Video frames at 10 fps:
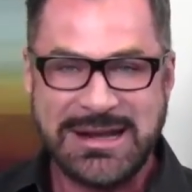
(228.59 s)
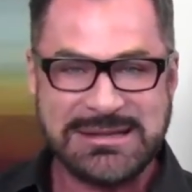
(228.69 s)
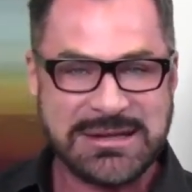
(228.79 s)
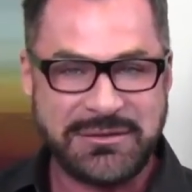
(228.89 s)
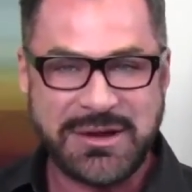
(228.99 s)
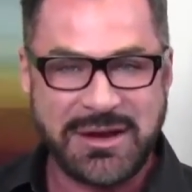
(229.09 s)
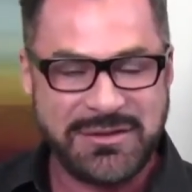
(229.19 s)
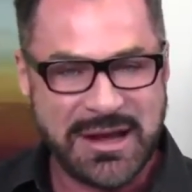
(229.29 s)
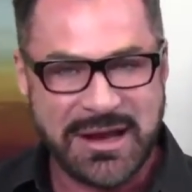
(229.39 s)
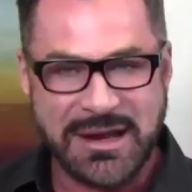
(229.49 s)
and
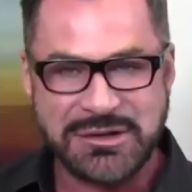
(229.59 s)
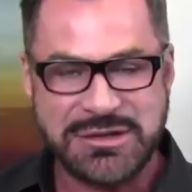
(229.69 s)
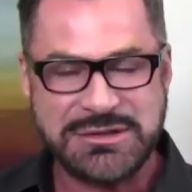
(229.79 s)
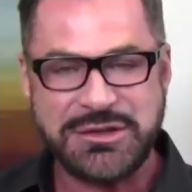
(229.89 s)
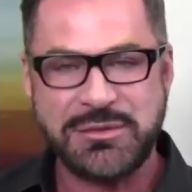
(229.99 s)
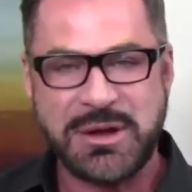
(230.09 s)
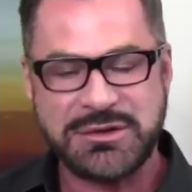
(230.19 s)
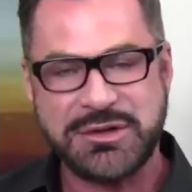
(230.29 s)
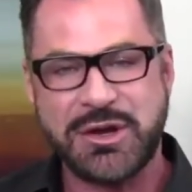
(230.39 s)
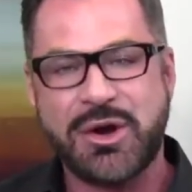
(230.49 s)
sometimes that energy is too
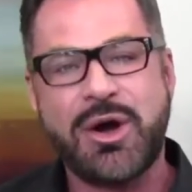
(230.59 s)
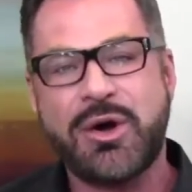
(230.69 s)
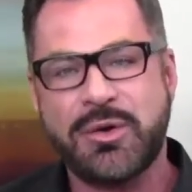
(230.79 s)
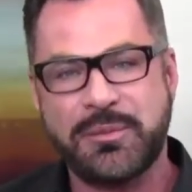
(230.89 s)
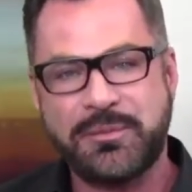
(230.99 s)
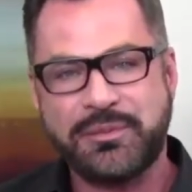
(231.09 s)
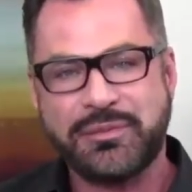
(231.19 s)
much to go home.